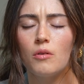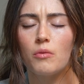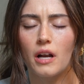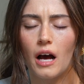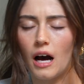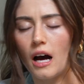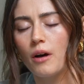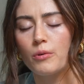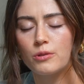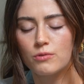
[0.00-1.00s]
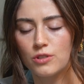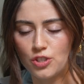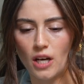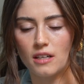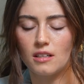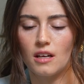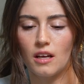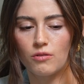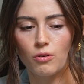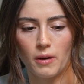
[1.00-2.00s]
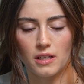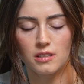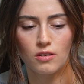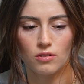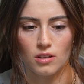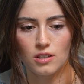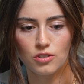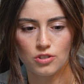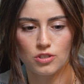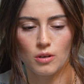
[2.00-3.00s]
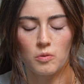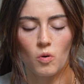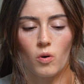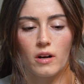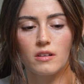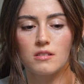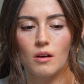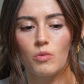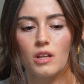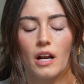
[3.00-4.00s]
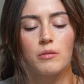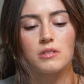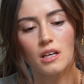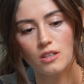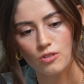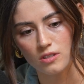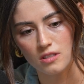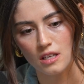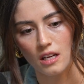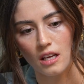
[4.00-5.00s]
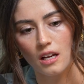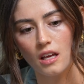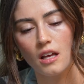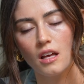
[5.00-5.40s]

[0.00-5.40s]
when I was rejected in romantic relationships or in someone that I was interested in,